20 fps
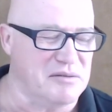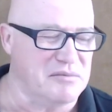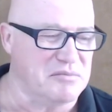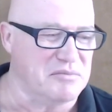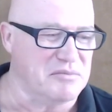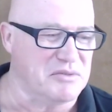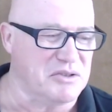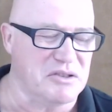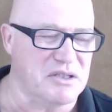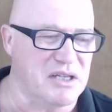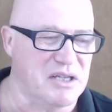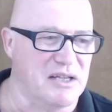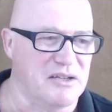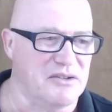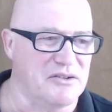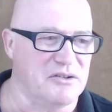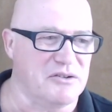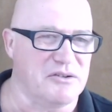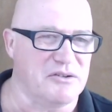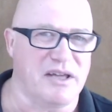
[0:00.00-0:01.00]
you can't
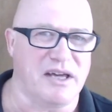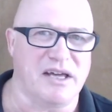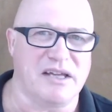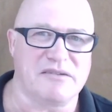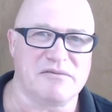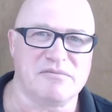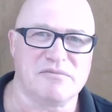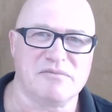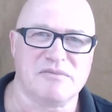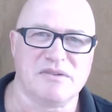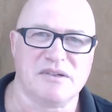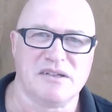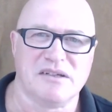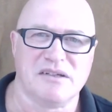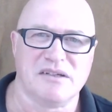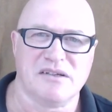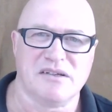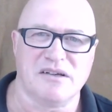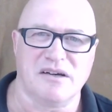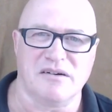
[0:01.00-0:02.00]
do that,
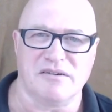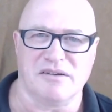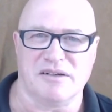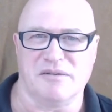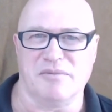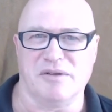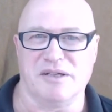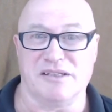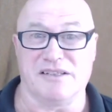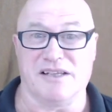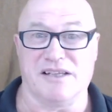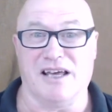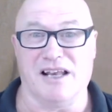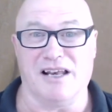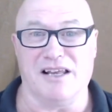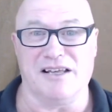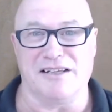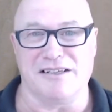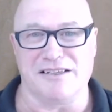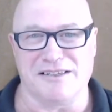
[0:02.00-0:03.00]
I'm going to beat the
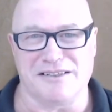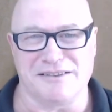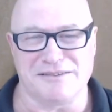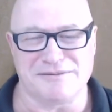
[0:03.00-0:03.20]
hell out of you.